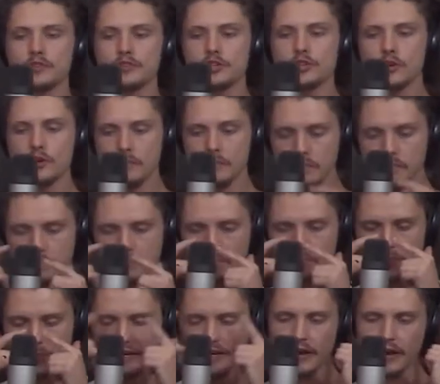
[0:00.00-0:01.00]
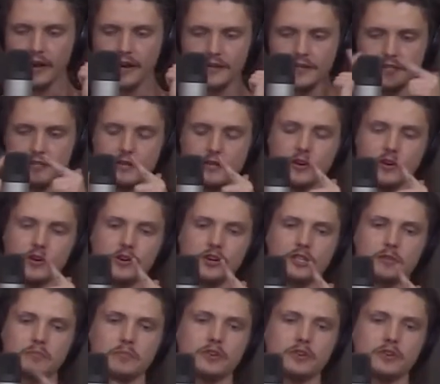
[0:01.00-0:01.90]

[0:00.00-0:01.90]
Also bigger eyes than ours,